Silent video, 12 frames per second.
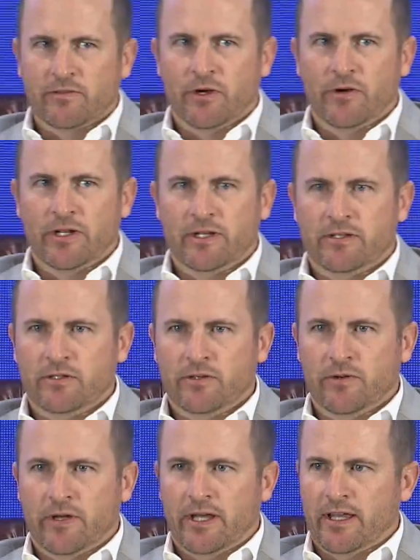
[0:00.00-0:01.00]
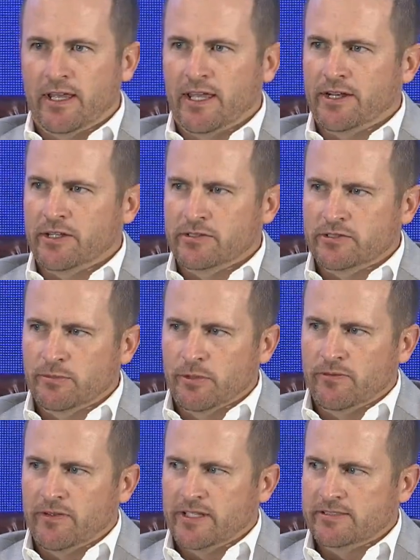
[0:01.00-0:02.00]
going into, again, a
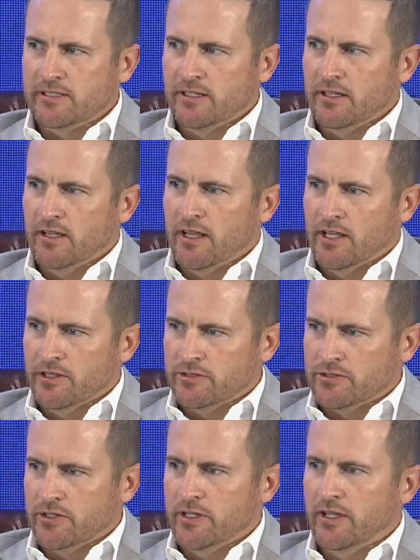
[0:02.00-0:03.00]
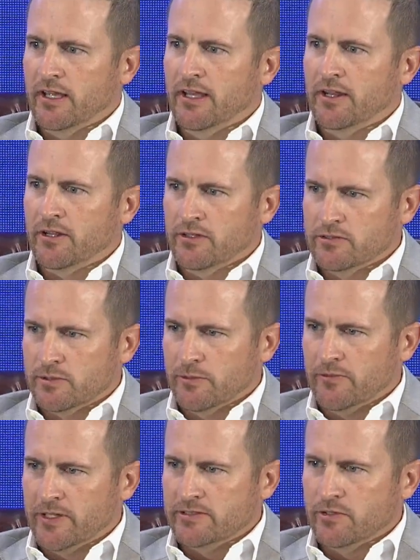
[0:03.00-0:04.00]
consumer-facing industry and a
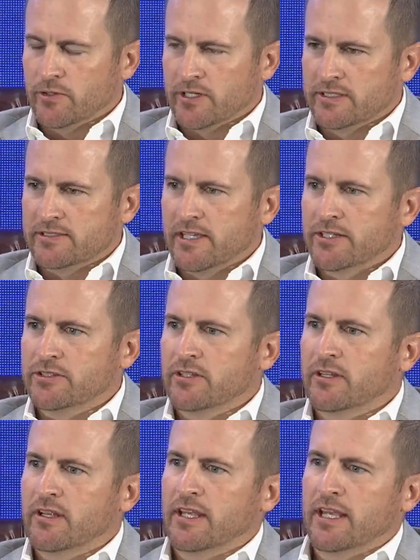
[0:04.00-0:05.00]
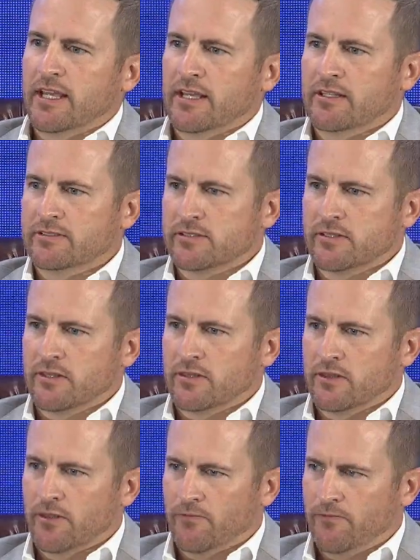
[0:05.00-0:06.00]
consumer-facing organization is
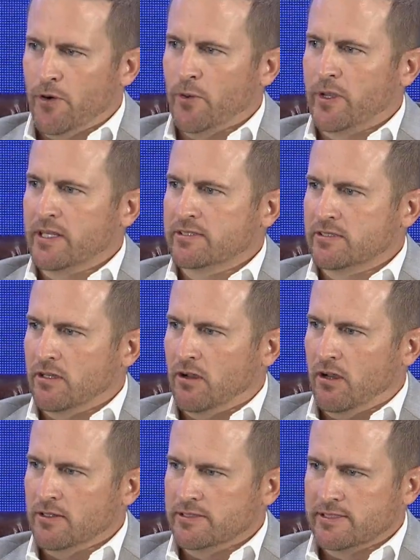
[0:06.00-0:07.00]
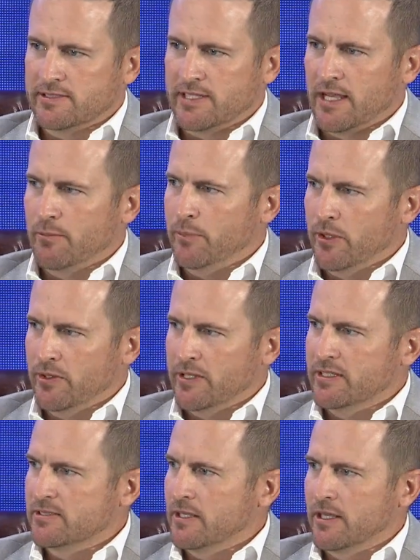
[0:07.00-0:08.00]
the focus on sustainability
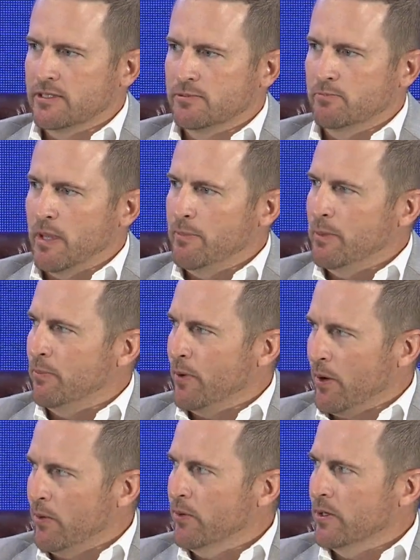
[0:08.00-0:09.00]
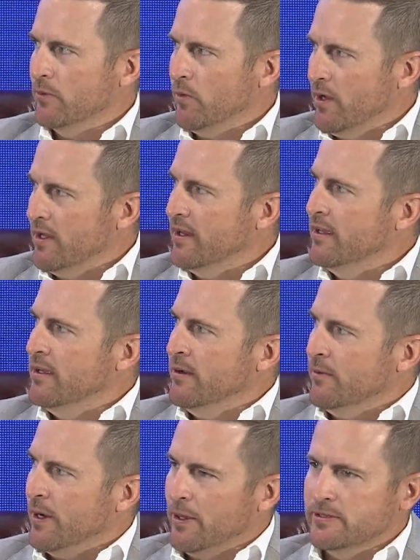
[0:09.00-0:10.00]
is maybe priority one.
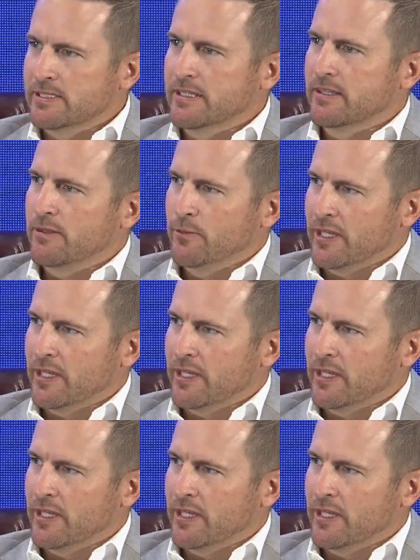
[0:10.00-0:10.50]
When I was in the